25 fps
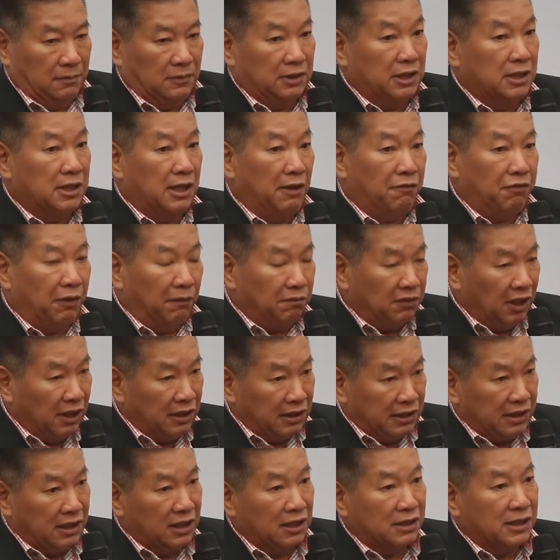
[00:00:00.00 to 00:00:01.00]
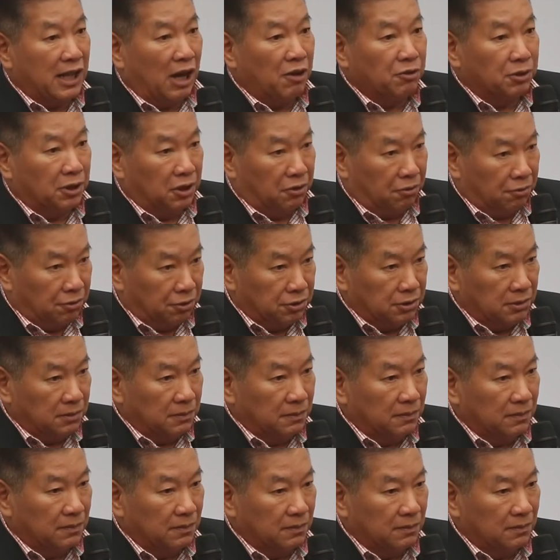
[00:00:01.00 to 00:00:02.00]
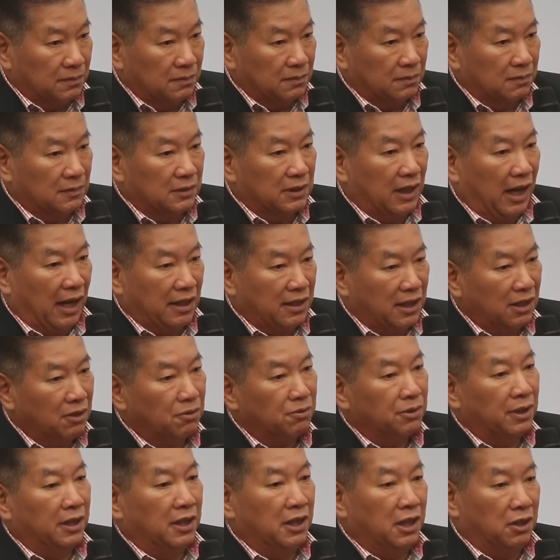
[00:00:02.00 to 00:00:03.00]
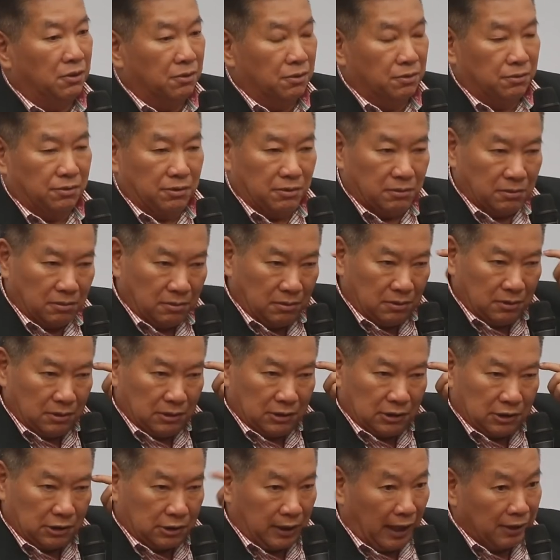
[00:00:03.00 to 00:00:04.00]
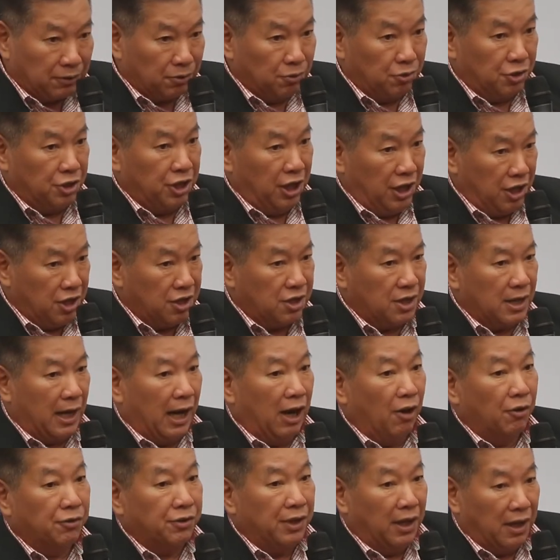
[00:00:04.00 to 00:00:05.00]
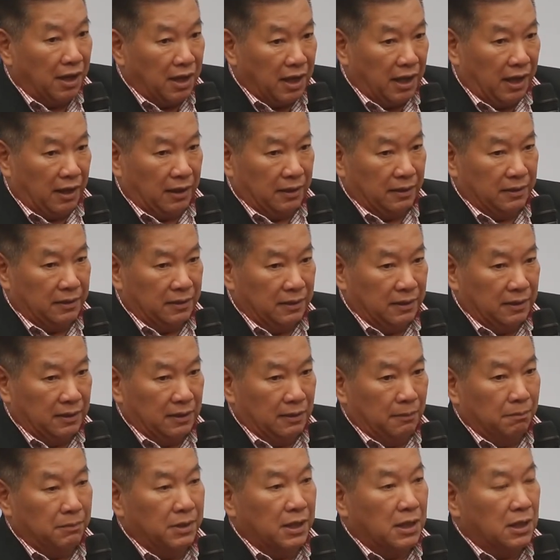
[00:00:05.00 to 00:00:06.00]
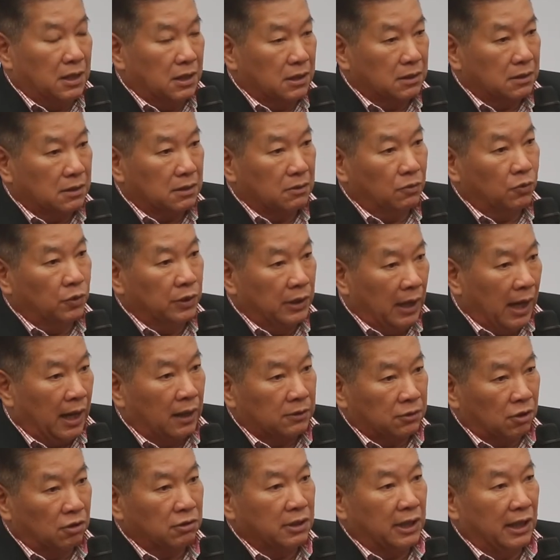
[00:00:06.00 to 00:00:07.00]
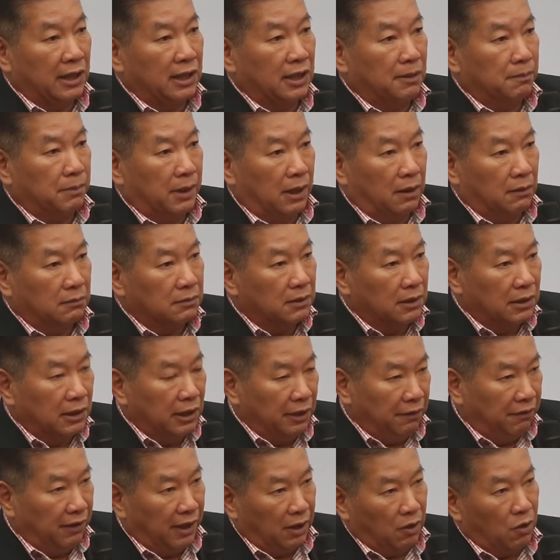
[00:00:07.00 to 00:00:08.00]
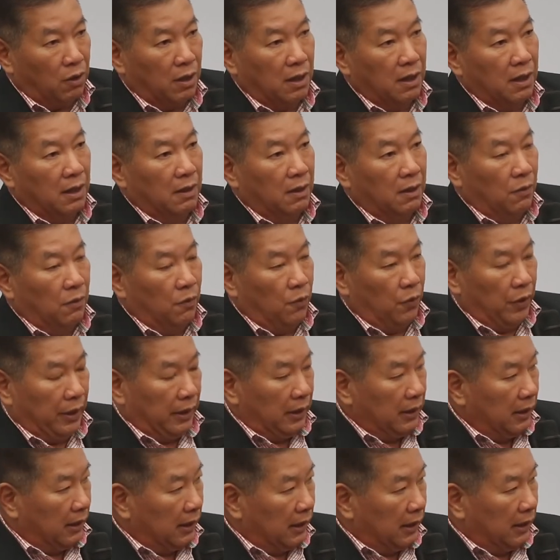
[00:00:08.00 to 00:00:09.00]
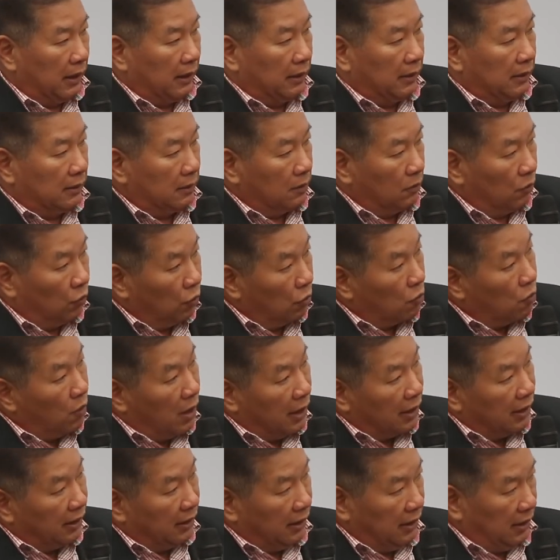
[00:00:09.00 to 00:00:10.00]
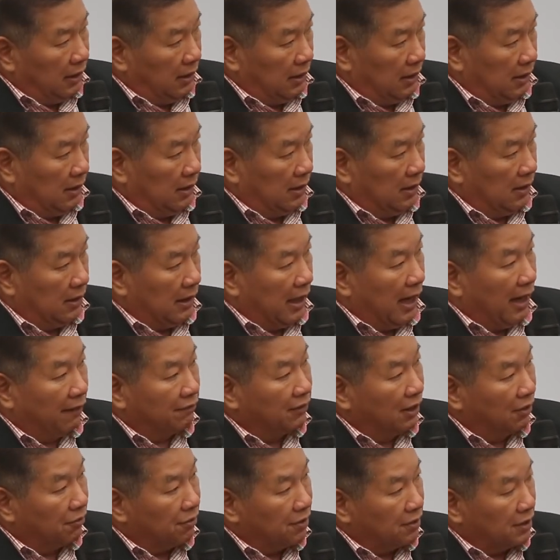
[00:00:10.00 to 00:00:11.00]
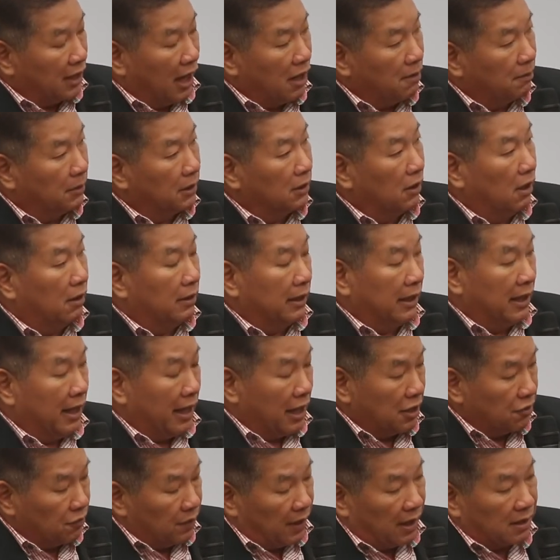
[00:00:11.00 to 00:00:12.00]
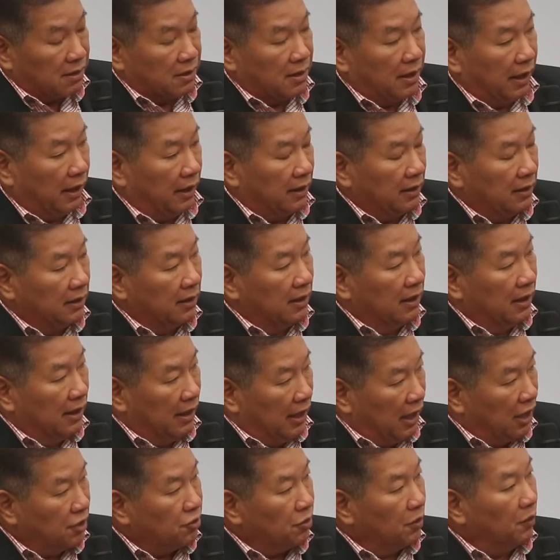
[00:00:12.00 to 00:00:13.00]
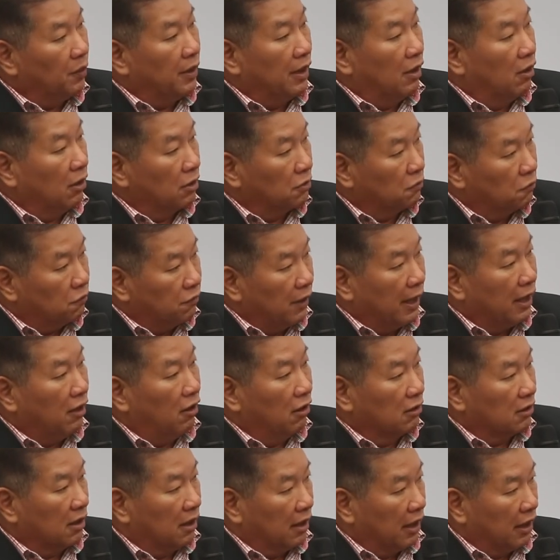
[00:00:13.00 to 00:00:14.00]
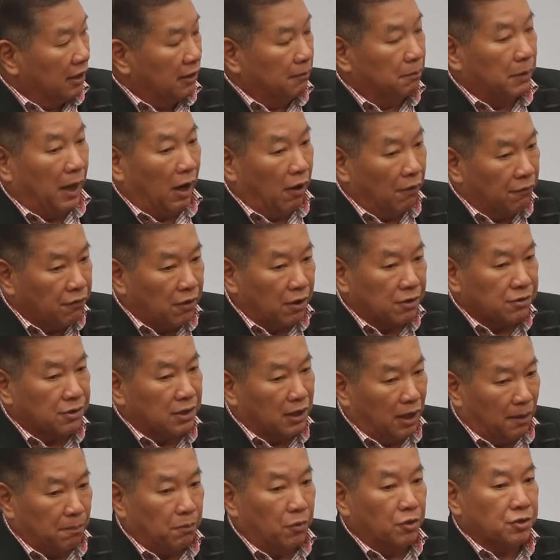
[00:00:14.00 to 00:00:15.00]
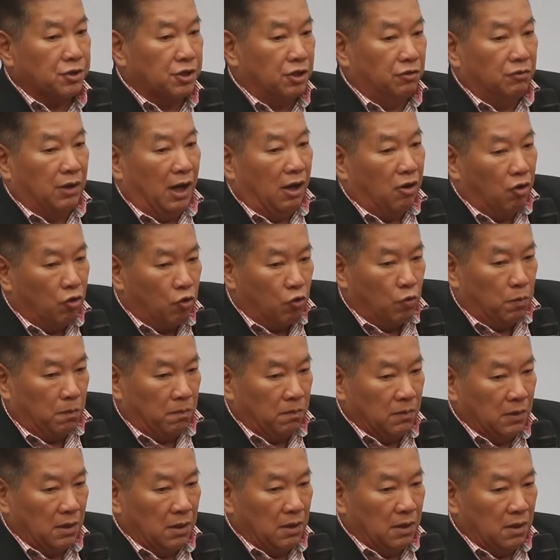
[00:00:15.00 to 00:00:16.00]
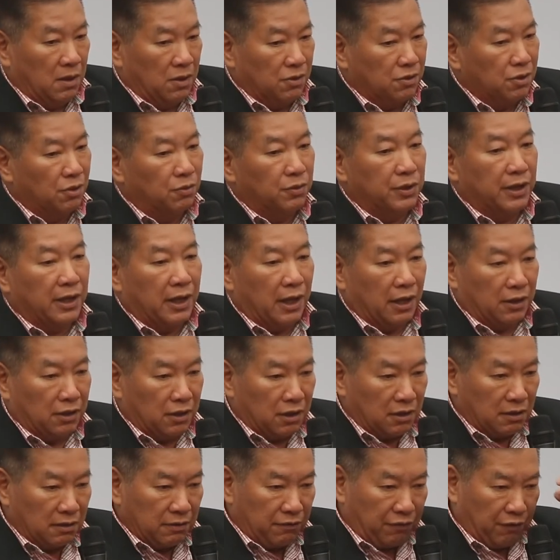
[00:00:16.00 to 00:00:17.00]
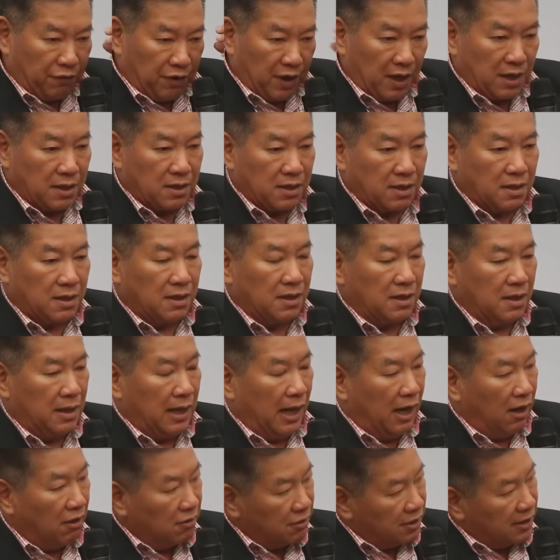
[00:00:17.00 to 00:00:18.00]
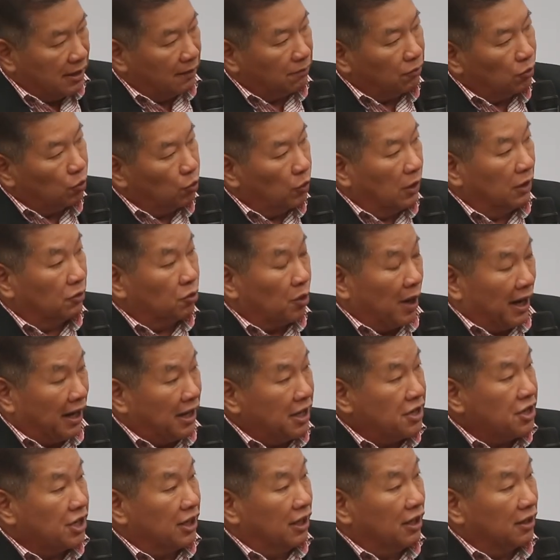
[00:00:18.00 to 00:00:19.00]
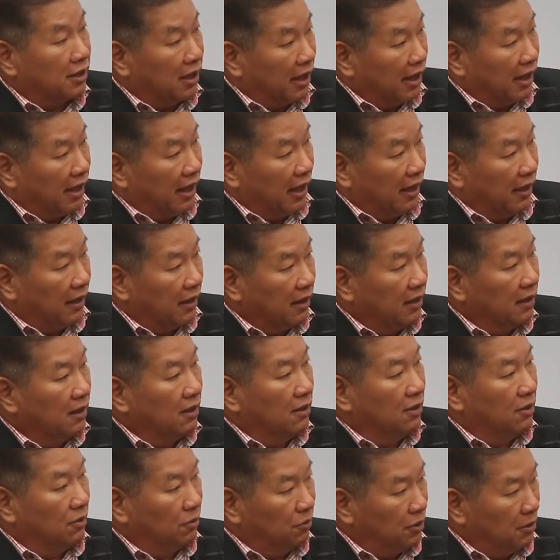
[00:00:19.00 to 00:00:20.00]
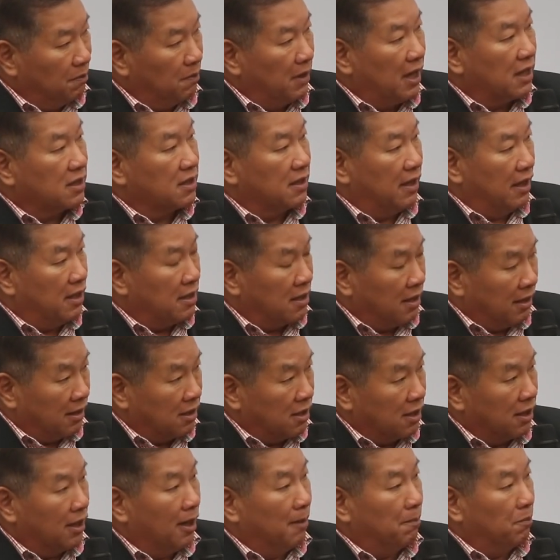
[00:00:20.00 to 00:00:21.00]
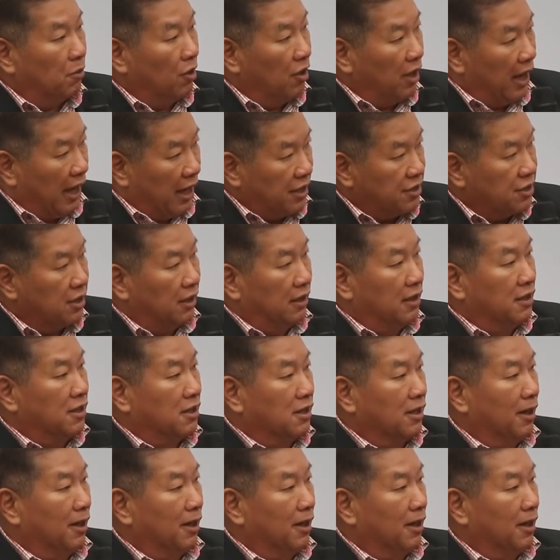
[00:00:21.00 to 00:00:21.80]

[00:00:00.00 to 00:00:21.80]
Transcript: just say 15 years down the road, I think we need to start to change our thinking, because we are talking about living with good quality after retirement or in case we are sick. Actually, we got to find alternative. But of course, Singapore is still our home. So we cannot fix ourselves to a traditional thinking. We must stay in Singapore, Asia in